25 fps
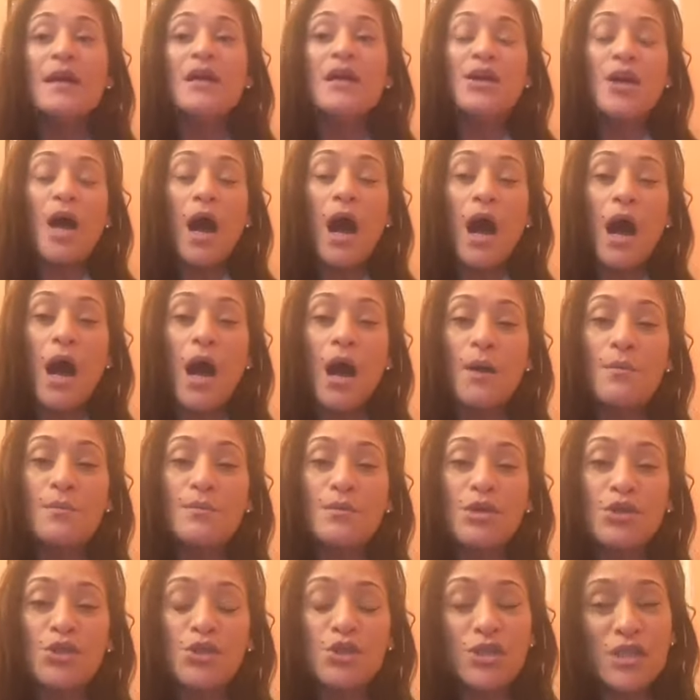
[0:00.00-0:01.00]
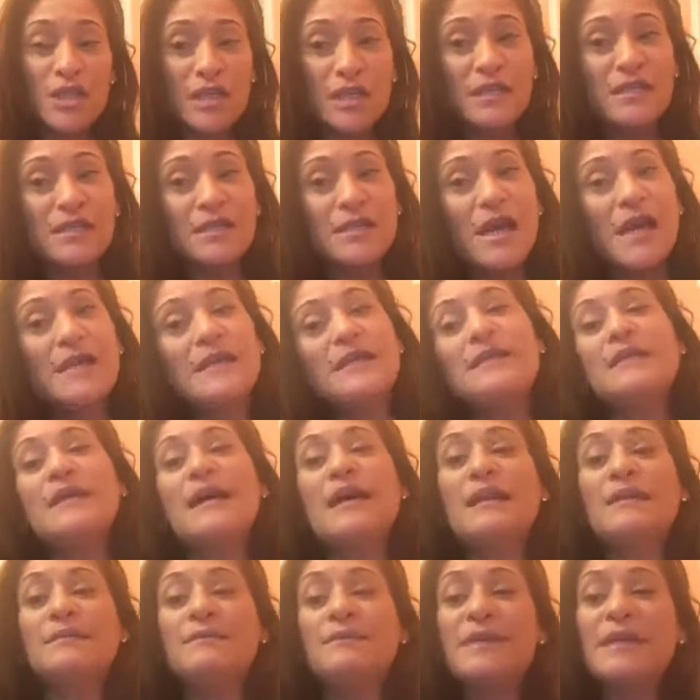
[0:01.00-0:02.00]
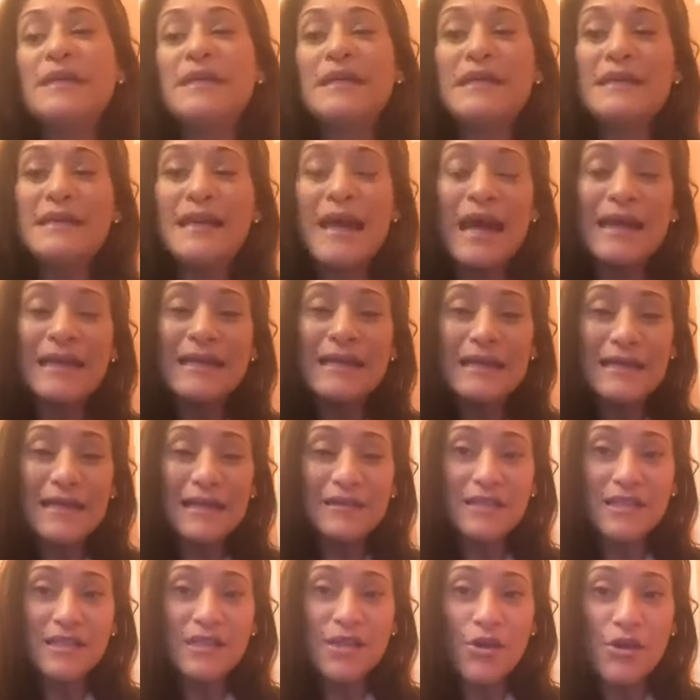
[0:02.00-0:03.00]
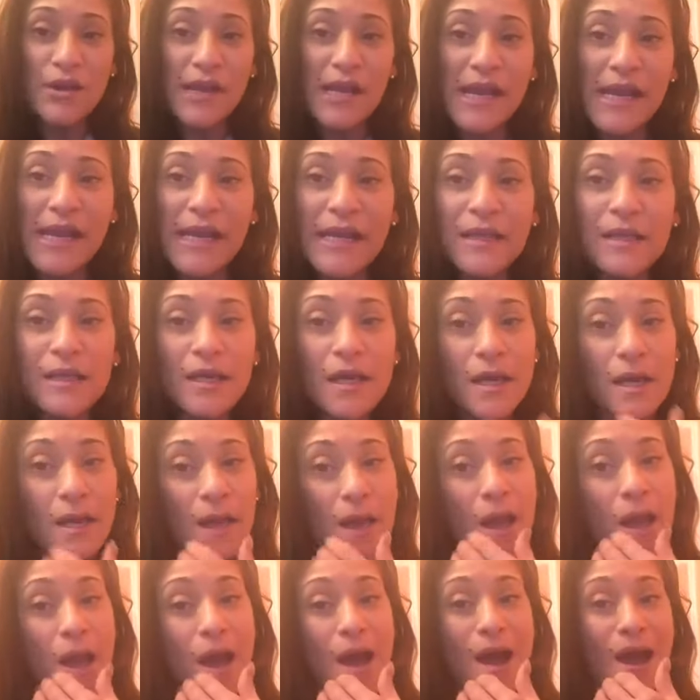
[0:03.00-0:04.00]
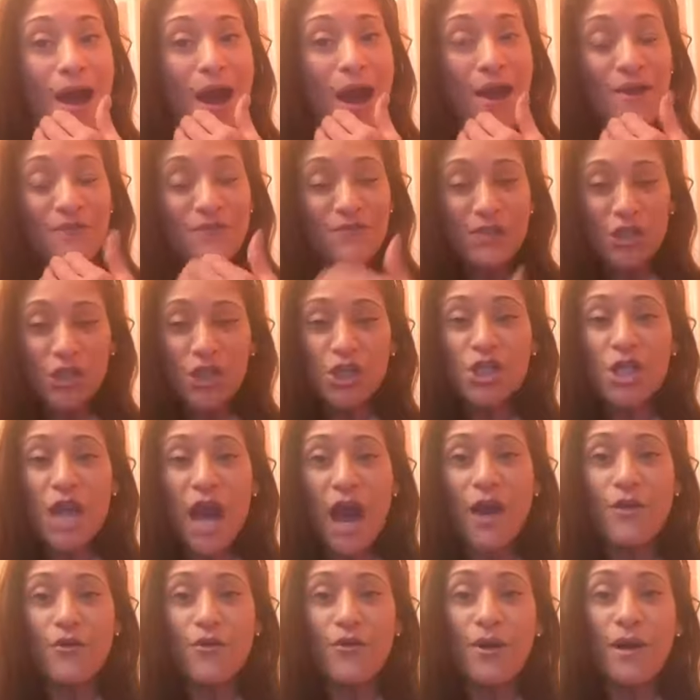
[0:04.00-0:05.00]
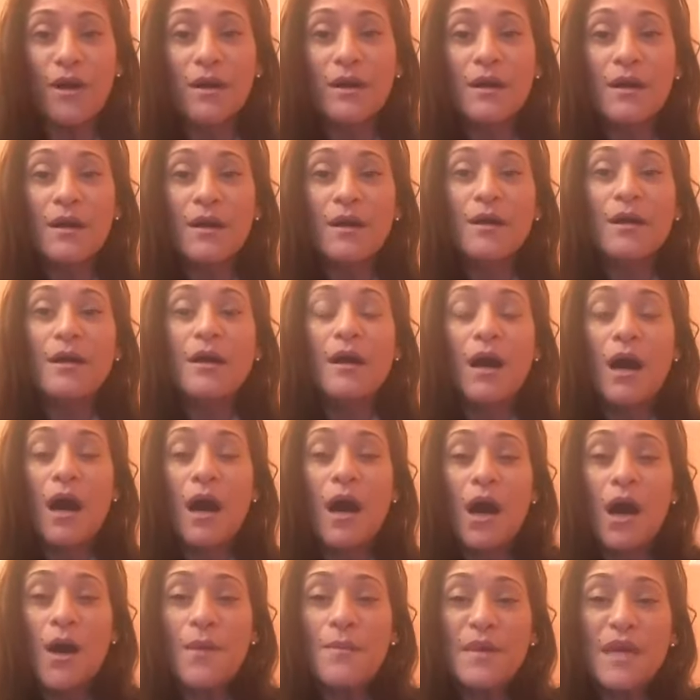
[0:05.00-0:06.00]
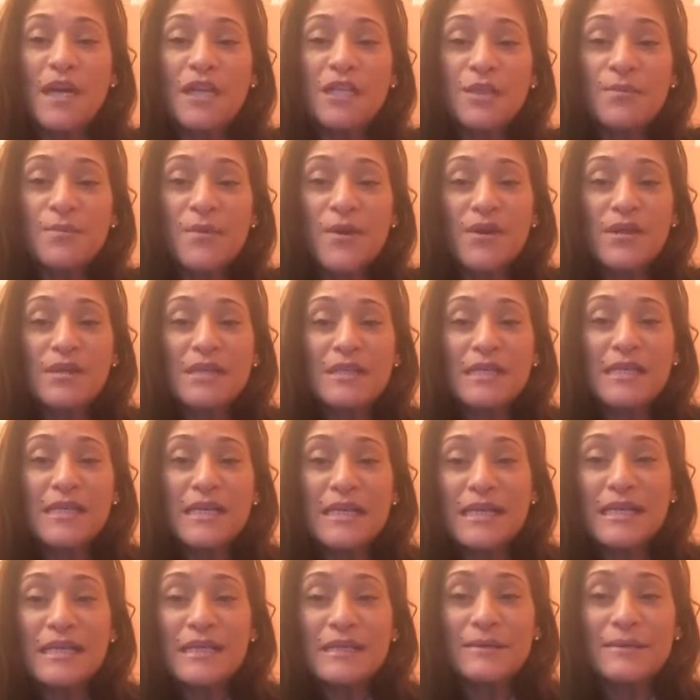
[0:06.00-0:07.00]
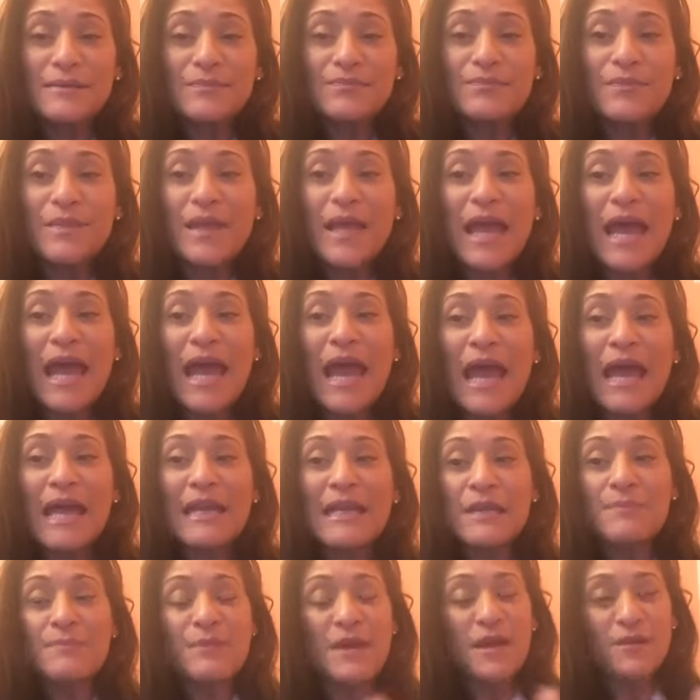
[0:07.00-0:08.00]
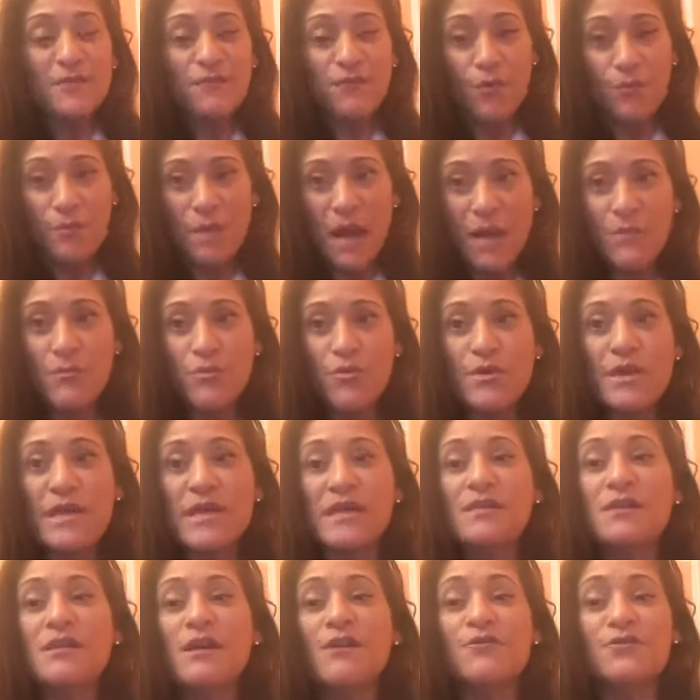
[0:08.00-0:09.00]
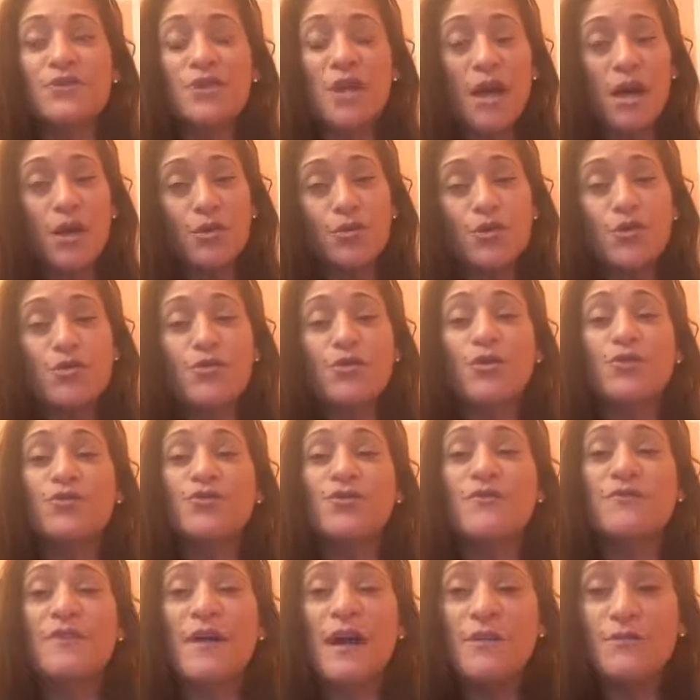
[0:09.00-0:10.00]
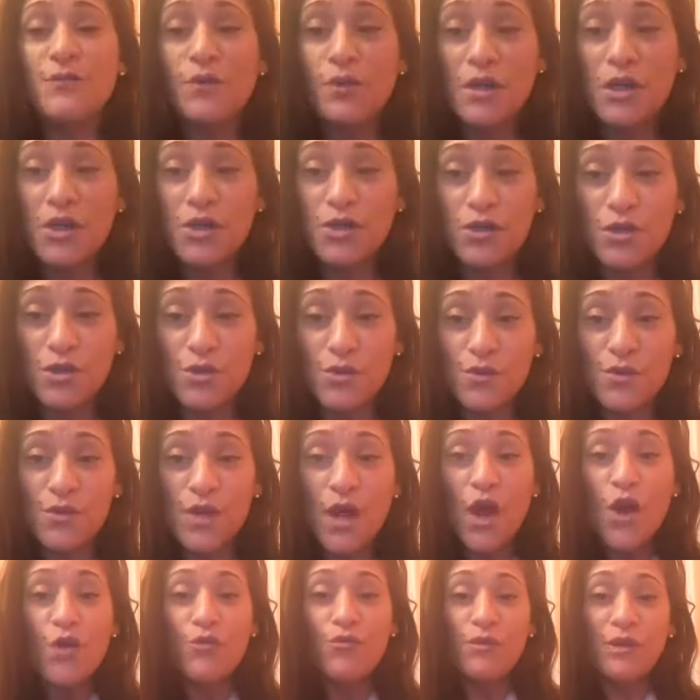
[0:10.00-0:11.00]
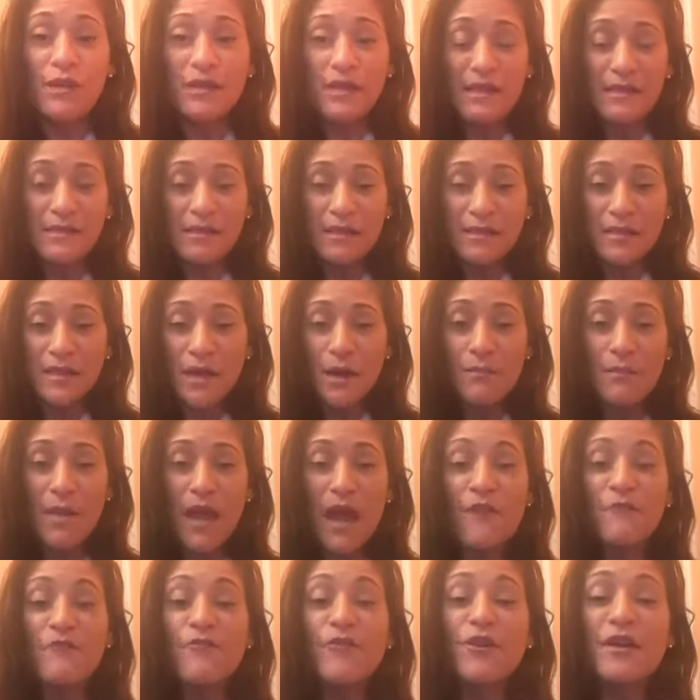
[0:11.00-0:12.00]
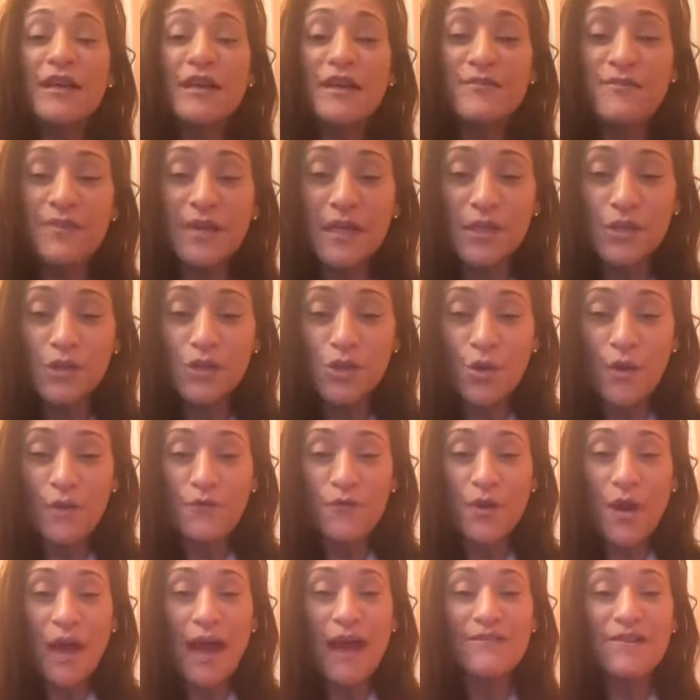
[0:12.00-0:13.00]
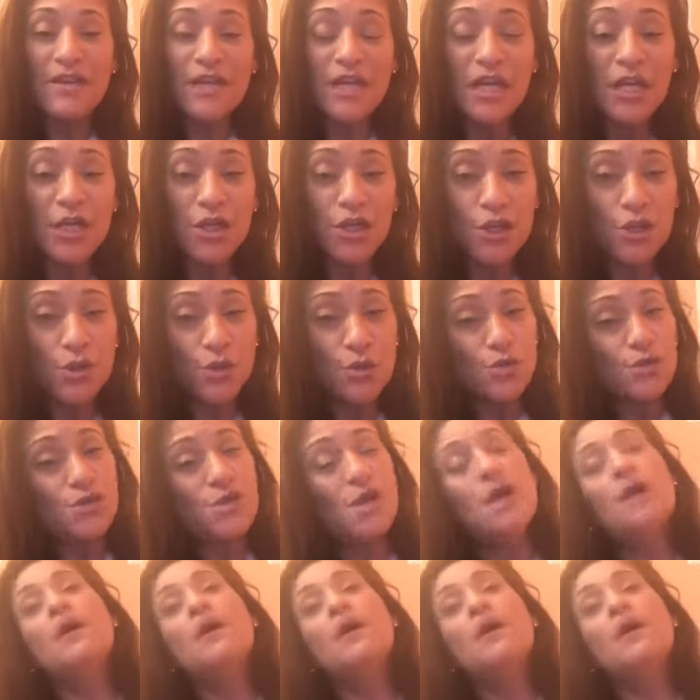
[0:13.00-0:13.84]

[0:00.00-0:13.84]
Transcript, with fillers: Um, she stated that begin any necessary healing of this chakra um, experiencing any painful memories of childhood or survival issues, releasing them and forgiving. So if you're having issues